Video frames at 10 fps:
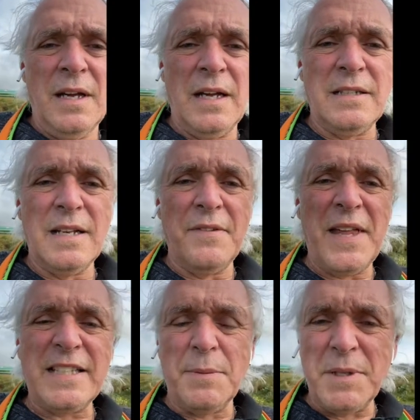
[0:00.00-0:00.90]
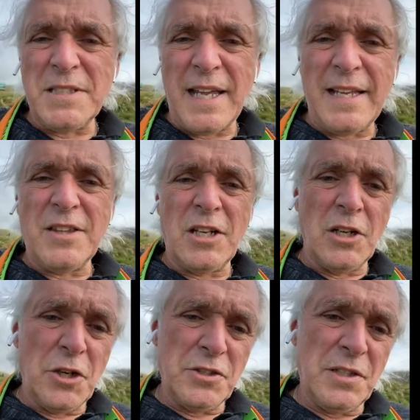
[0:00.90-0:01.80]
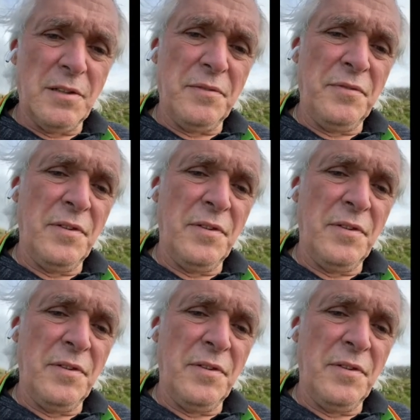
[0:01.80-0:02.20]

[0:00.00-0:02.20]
And that's a mistake that a lot of